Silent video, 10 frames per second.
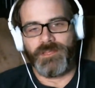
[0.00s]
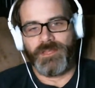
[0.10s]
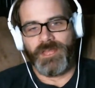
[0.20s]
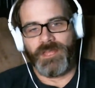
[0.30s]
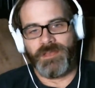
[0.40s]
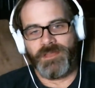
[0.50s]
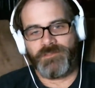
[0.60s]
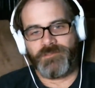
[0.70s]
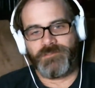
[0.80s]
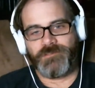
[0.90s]
and he
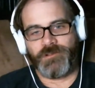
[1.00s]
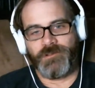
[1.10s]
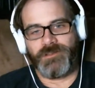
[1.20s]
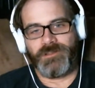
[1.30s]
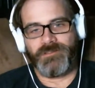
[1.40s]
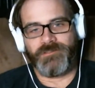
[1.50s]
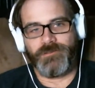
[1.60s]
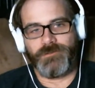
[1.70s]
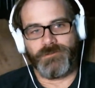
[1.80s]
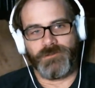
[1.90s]
turned it
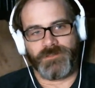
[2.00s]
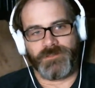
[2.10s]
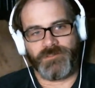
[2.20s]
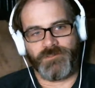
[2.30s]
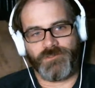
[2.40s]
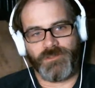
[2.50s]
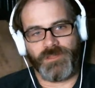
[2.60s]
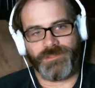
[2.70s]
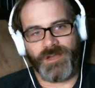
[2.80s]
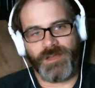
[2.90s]
into, essentially he
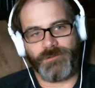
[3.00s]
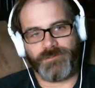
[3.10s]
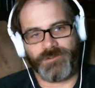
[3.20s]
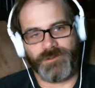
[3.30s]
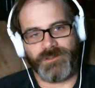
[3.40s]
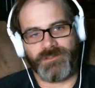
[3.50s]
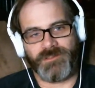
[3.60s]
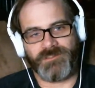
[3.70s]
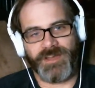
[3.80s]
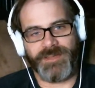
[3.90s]
thought he was turning it into a
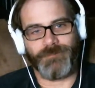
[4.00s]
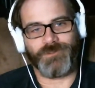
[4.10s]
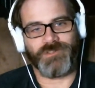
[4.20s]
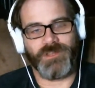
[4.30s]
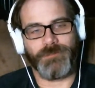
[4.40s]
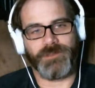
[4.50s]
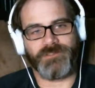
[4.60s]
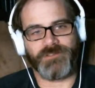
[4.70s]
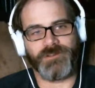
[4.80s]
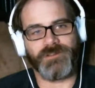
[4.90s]
time machine, but he
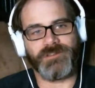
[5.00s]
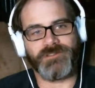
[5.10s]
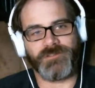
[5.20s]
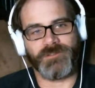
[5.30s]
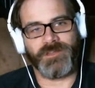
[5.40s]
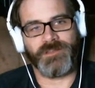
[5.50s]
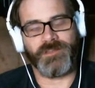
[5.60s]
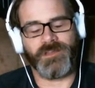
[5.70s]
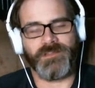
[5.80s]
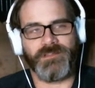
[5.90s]
turned it into
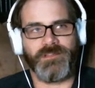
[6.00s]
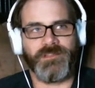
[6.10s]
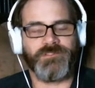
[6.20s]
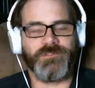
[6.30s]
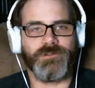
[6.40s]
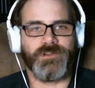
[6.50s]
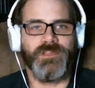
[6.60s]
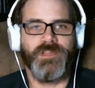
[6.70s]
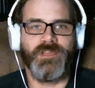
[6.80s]
a